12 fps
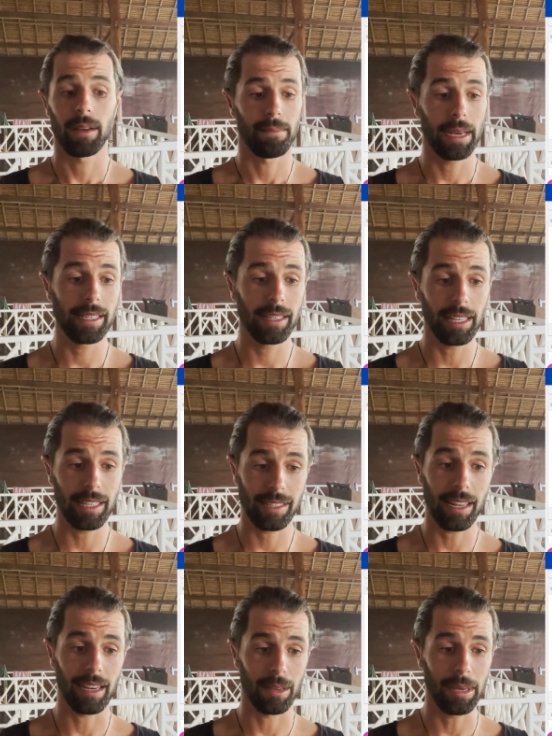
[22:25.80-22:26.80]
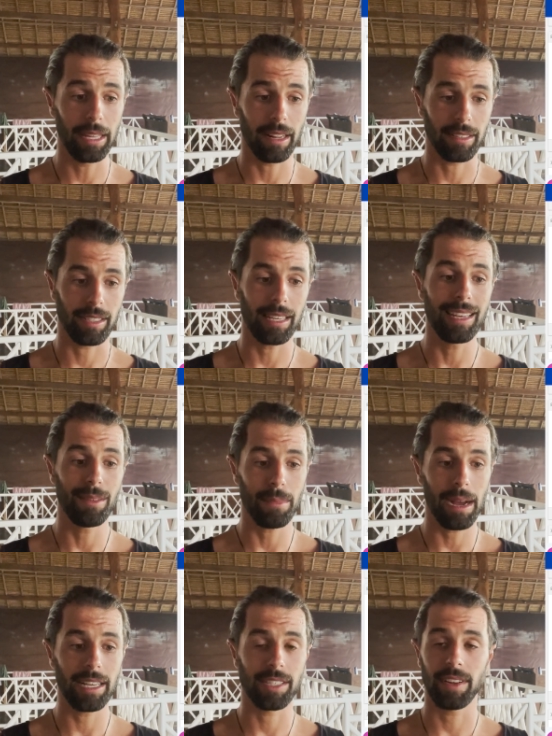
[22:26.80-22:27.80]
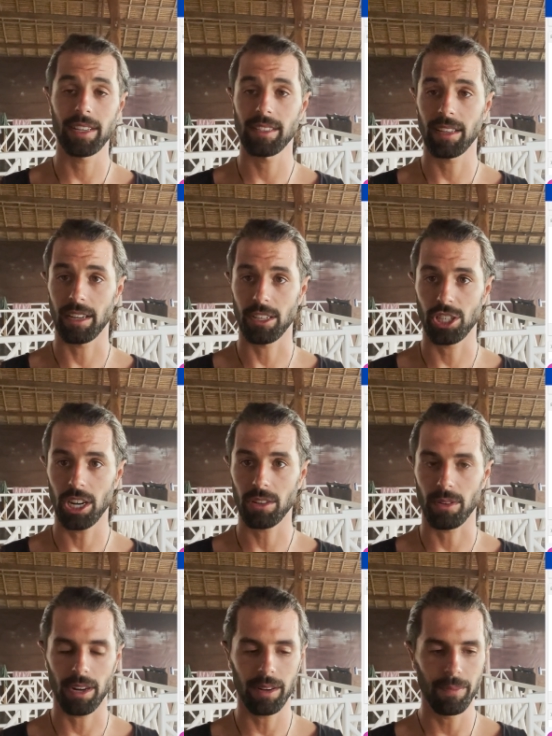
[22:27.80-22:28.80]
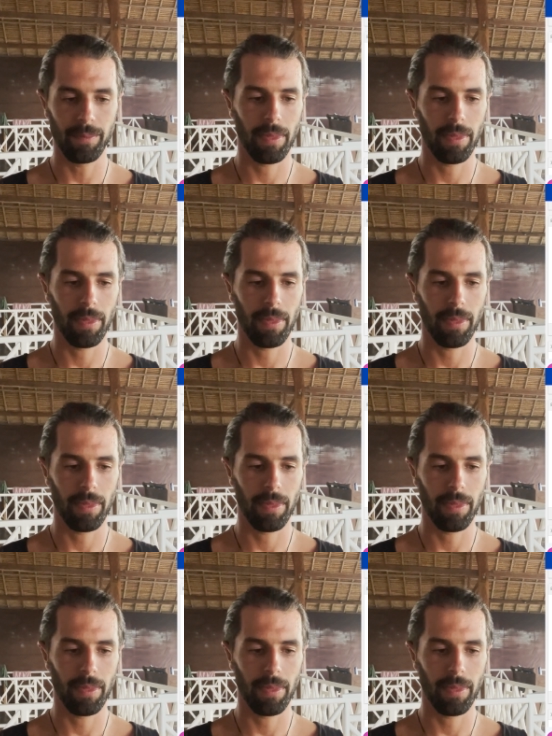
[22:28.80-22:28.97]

Basically, it's telling me that in my Svadhisthana chakra,